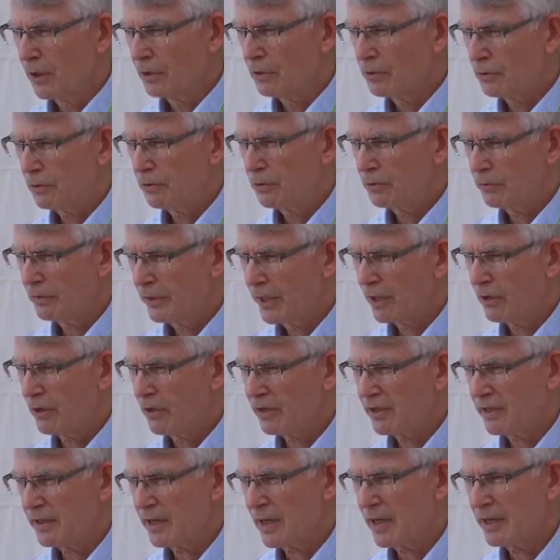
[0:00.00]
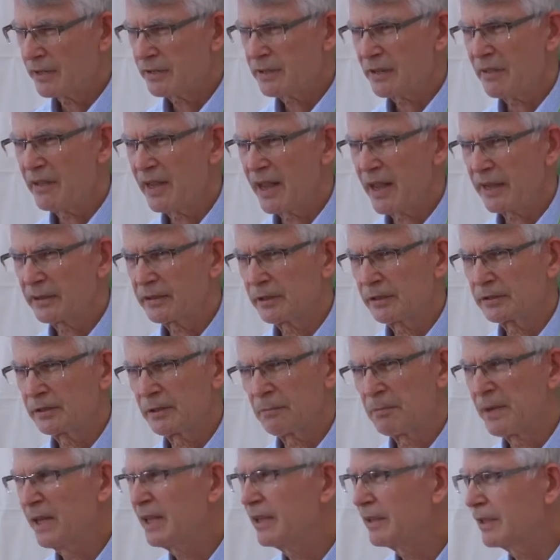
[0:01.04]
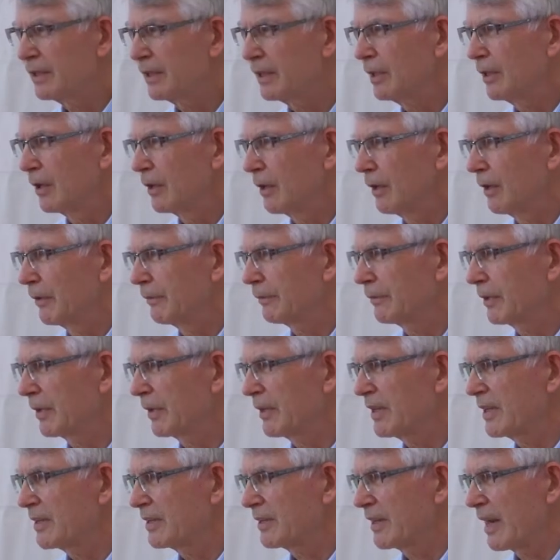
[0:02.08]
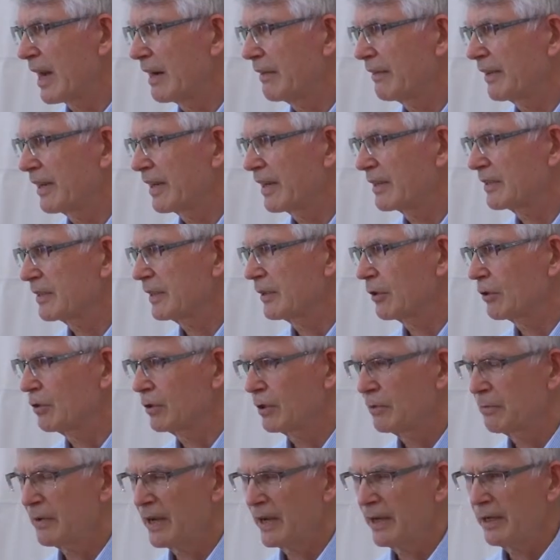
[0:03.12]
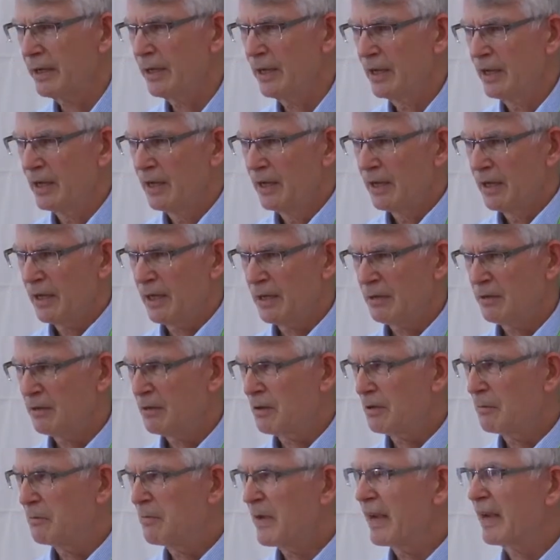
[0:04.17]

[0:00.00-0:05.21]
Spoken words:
to reorganize the accessibility of these areas in a good way and